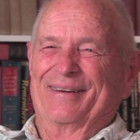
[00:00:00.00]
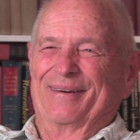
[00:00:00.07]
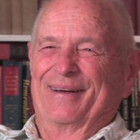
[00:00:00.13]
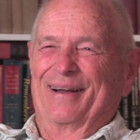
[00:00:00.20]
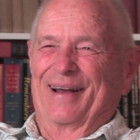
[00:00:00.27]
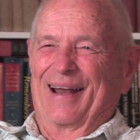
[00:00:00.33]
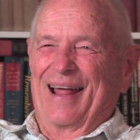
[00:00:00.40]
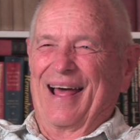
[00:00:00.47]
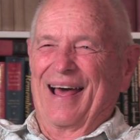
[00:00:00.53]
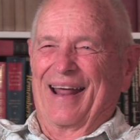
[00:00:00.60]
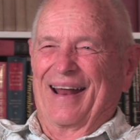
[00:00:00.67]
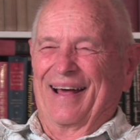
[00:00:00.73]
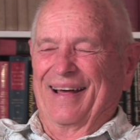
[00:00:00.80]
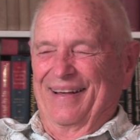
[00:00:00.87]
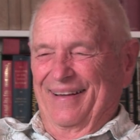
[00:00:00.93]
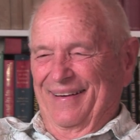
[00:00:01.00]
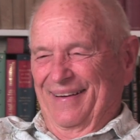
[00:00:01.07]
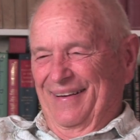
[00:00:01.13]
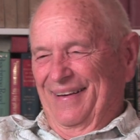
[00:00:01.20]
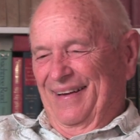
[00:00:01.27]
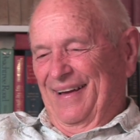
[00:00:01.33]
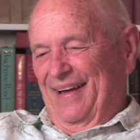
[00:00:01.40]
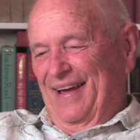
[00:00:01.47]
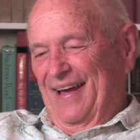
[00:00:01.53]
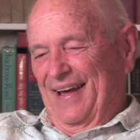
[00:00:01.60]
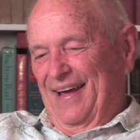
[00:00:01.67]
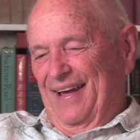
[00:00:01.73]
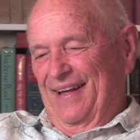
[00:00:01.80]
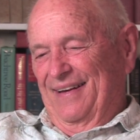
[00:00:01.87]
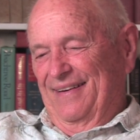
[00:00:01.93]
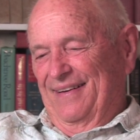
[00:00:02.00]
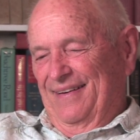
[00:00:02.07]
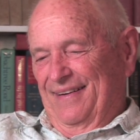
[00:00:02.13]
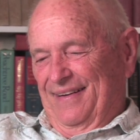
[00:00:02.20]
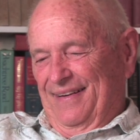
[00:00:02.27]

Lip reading: to Atlanta. And